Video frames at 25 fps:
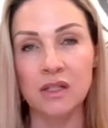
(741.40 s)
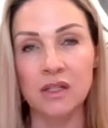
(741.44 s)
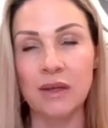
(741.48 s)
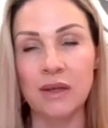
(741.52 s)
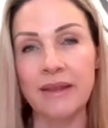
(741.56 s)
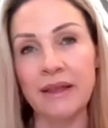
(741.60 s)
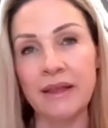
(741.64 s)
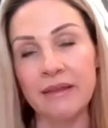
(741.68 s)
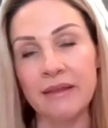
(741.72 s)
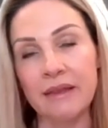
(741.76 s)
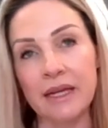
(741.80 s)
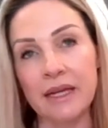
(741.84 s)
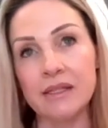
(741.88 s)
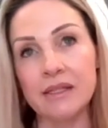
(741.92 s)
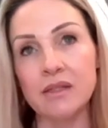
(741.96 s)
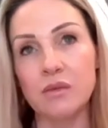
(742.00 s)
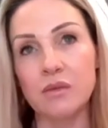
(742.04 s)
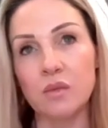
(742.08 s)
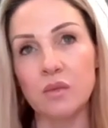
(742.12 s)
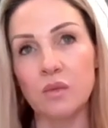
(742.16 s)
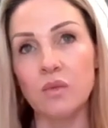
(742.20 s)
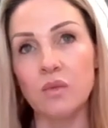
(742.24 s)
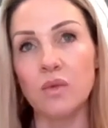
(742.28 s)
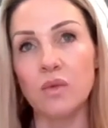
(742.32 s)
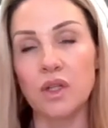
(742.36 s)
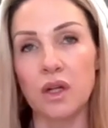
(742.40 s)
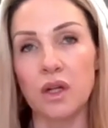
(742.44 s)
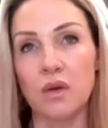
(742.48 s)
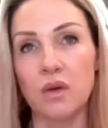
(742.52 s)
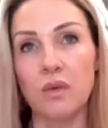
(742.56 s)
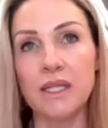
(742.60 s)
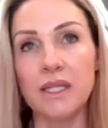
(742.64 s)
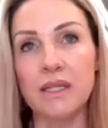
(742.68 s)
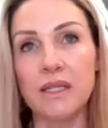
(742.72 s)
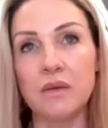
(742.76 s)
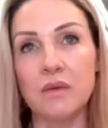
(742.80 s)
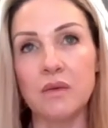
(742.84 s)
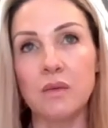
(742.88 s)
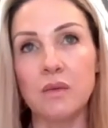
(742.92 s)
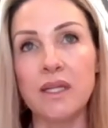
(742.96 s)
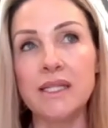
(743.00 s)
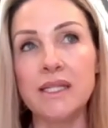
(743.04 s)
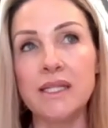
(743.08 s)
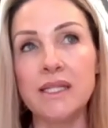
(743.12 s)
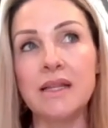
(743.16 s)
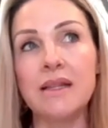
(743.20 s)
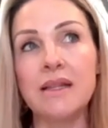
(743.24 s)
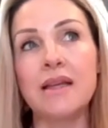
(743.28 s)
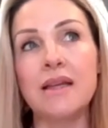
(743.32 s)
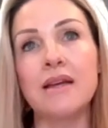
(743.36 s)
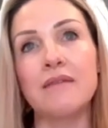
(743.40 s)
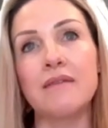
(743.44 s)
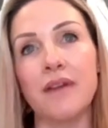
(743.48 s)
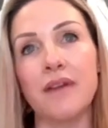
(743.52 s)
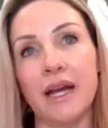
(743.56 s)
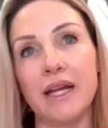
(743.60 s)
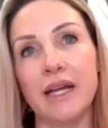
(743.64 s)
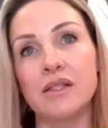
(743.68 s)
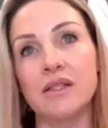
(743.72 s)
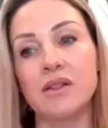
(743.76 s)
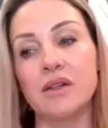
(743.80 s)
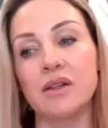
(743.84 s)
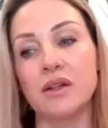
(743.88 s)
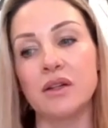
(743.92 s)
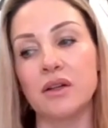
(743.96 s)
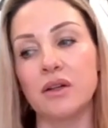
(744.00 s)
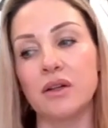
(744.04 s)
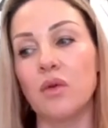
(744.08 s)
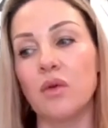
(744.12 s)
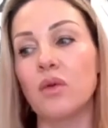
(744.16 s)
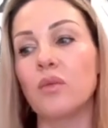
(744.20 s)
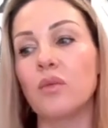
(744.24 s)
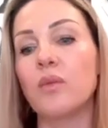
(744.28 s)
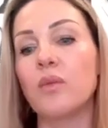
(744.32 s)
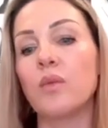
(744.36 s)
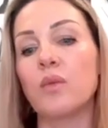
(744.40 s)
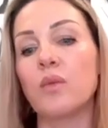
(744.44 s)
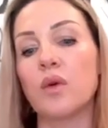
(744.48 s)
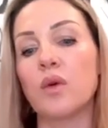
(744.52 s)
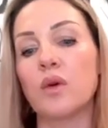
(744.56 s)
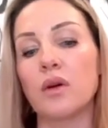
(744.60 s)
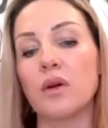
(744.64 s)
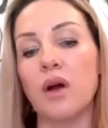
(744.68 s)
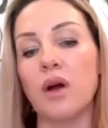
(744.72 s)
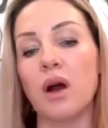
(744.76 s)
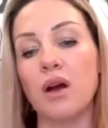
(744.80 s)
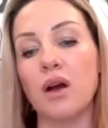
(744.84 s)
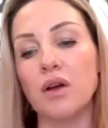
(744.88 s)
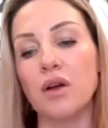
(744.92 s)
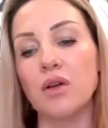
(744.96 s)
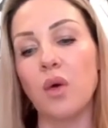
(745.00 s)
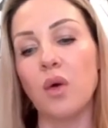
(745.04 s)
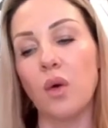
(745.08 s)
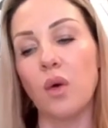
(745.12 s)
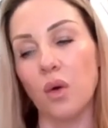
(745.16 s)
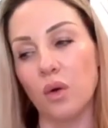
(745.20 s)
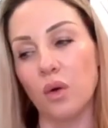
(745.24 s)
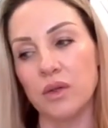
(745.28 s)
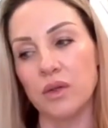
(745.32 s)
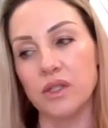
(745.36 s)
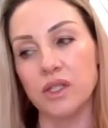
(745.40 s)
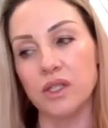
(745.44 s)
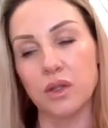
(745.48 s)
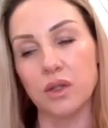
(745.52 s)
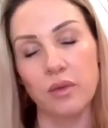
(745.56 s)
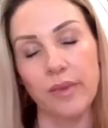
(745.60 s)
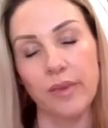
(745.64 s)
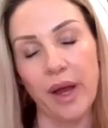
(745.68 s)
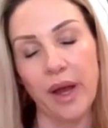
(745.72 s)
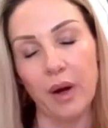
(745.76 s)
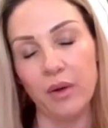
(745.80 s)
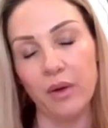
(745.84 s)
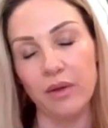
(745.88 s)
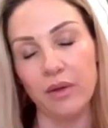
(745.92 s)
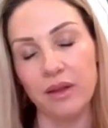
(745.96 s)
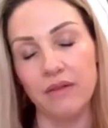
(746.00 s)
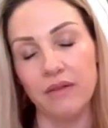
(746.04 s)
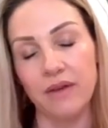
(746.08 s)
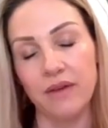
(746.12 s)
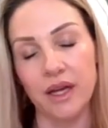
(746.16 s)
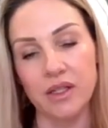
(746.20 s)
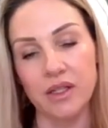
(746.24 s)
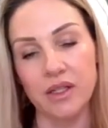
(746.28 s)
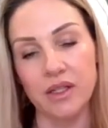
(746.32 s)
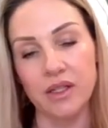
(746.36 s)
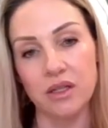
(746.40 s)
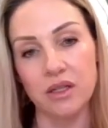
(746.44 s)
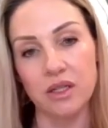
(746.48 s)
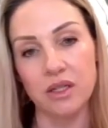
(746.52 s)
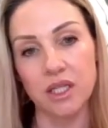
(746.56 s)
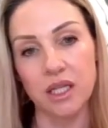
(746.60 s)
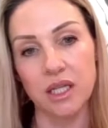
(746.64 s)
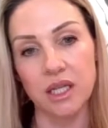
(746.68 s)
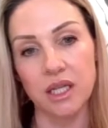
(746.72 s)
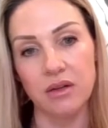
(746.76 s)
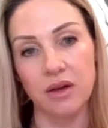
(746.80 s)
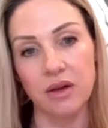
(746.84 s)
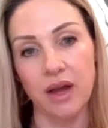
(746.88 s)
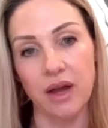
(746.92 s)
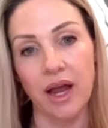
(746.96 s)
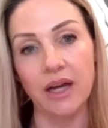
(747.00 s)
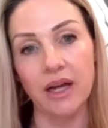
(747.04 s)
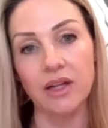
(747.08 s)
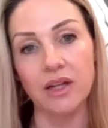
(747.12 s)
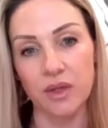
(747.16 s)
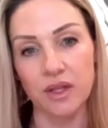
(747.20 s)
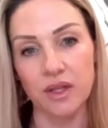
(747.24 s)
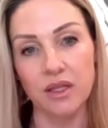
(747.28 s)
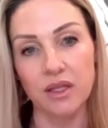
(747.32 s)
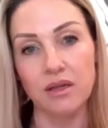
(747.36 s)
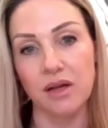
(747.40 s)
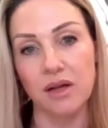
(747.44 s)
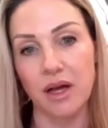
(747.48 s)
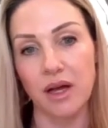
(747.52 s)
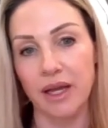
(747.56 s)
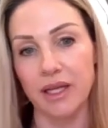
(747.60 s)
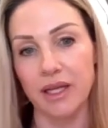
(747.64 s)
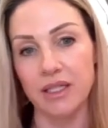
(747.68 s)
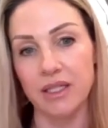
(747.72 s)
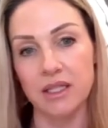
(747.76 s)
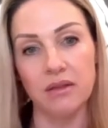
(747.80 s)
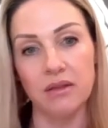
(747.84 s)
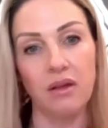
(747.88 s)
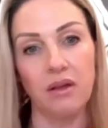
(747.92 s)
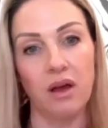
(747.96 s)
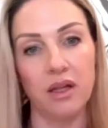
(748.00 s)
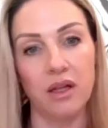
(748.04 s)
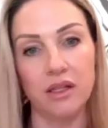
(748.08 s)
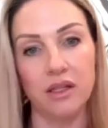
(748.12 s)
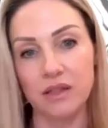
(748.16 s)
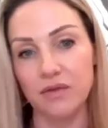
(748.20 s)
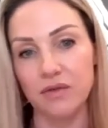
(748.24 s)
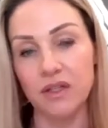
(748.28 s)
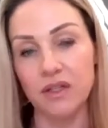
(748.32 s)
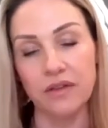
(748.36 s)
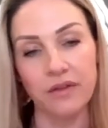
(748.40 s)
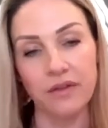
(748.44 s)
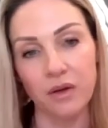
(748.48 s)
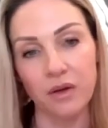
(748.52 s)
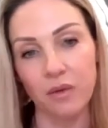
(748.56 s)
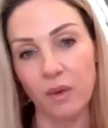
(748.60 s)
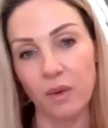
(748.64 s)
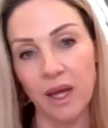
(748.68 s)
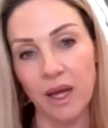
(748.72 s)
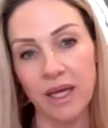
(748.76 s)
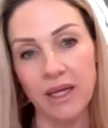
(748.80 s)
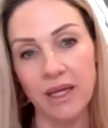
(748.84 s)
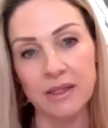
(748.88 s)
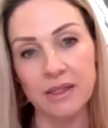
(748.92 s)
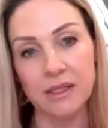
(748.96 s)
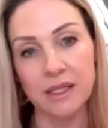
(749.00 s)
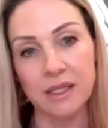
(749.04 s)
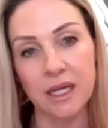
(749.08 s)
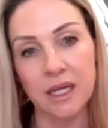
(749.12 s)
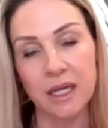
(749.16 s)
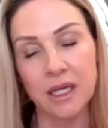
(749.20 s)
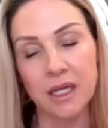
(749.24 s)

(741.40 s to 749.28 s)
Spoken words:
So I think that's, we see the advisor, or our goal is to empower the advisor to interact with the client in lots of different ways.